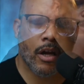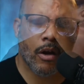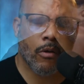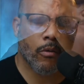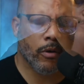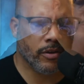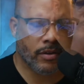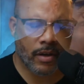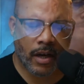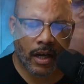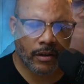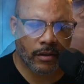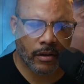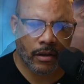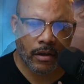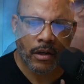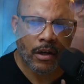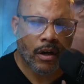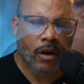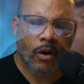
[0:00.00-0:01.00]
we're taught to,
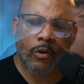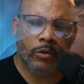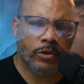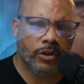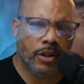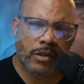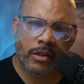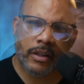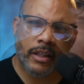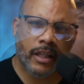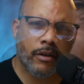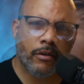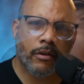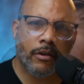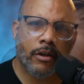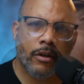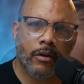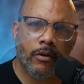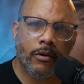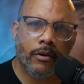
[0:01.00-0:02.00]
just lean on
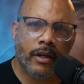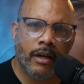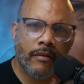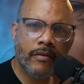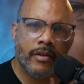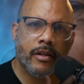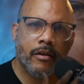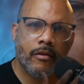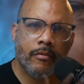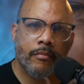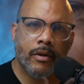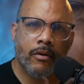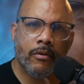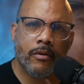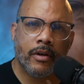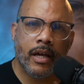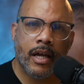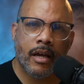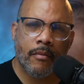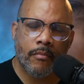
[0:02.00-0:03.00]
the Lord and everything will be
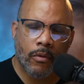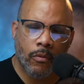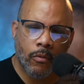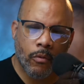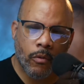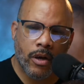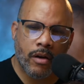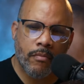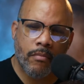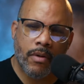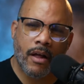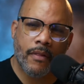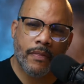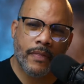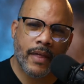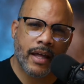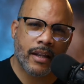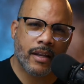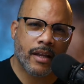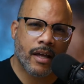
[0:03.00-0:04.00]
okay. But what about
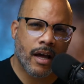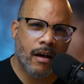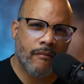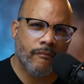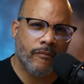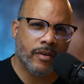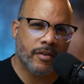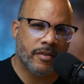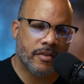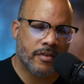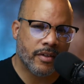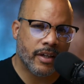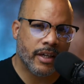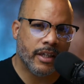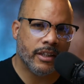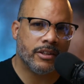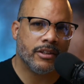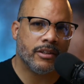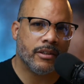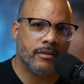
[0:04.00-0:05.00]
that
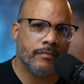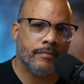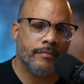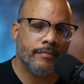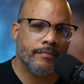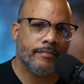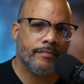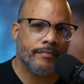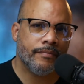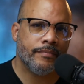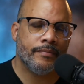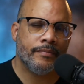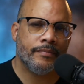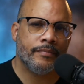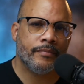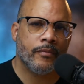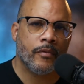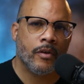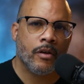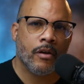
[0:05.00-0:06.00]
conversation?
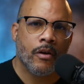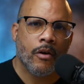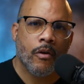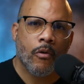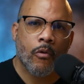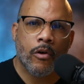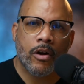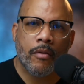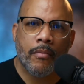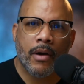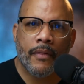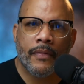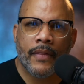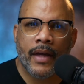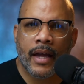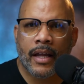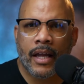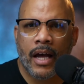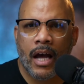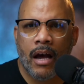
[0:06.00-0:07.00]
What about
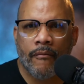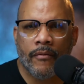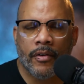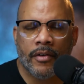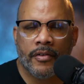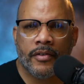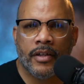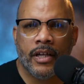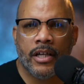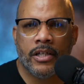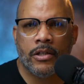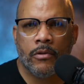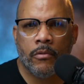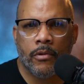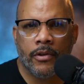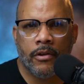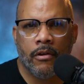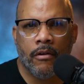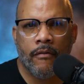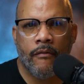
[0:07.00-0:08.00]
that conversation
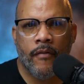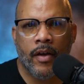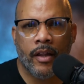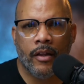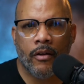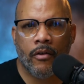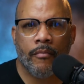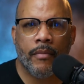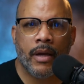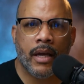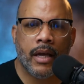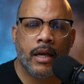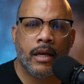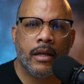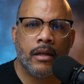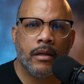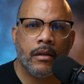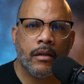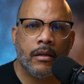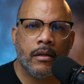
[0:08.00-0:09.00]
with your fellow
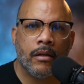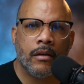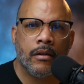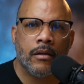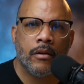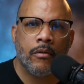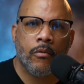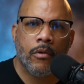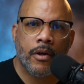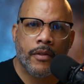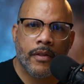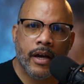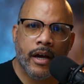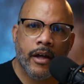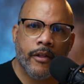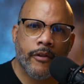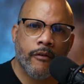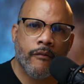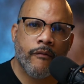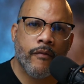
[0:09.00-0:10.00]
man, with
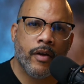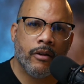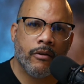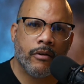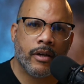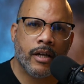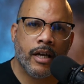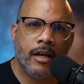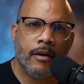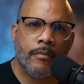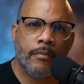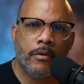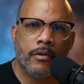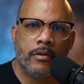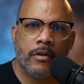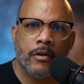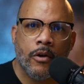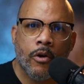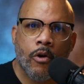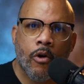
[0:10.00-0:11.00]
other fellow couples
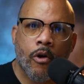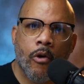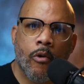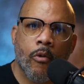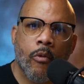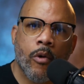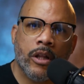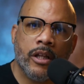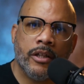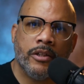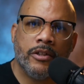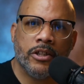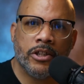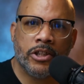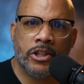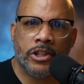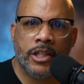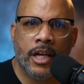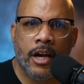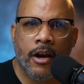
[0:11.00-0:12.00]
who are willing to
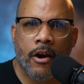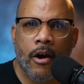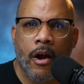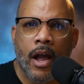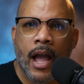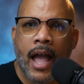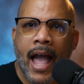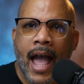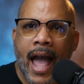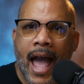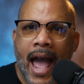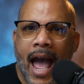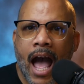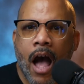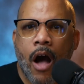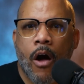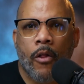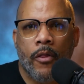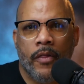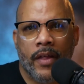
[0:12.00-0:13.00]
share
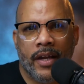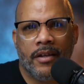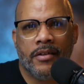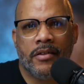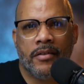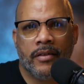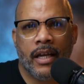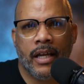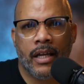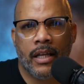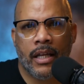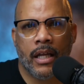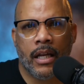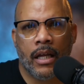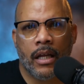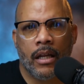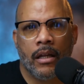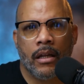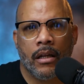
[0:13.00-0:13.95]
how they stayed in it?